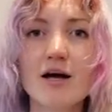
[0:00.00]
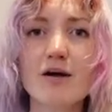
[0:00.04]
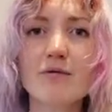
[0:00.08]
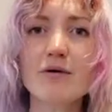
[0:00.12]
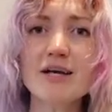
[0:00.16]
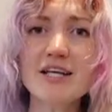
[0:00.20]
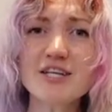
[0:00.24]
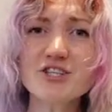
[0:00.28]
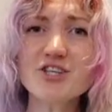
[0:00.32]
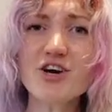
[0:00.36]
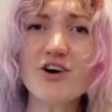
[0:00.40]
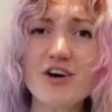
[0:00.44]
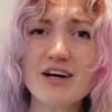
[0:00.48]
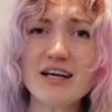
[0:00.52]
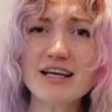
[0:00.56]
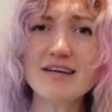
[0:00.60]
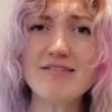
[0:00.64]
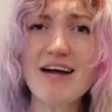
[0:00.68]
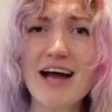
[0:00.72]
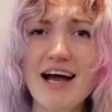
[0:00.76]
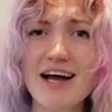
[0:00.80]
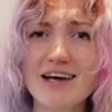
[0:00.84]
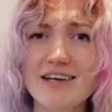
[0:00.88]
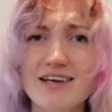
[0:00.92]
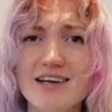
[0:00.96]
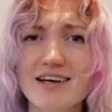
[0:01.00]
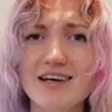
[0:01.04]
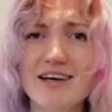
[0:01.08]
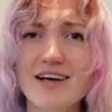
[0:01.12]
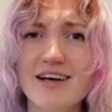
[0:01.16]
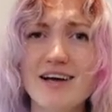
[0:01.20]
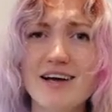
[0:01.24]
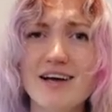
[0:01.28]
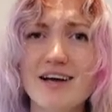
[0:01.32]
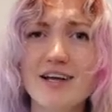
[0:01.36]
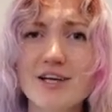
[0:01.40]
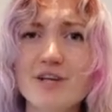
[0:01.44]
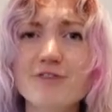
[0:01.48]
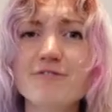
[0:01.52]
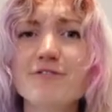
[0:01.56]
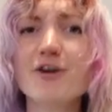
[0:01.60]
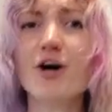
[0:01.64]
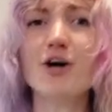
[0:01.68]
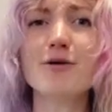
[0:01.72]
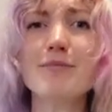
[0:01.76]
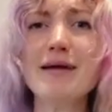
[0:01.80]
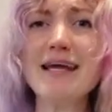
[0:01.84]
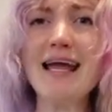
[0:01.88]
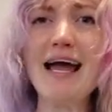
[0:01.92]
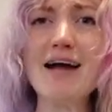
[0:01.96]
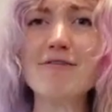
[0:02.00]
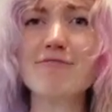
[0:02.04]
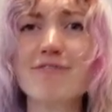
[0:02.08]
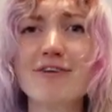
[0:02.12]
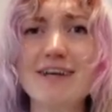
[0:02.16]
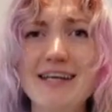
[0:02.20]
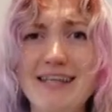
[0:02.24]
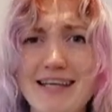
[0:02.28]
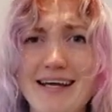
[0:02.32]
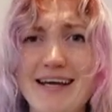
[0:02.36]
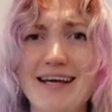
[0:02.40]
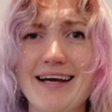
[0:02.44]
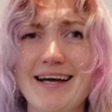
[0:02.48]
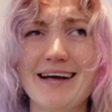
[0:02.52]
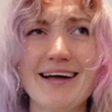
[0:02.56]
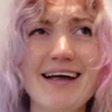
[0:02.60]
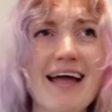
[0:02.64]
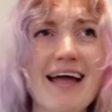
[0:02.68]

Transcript: What are you talking about? You've known me every year.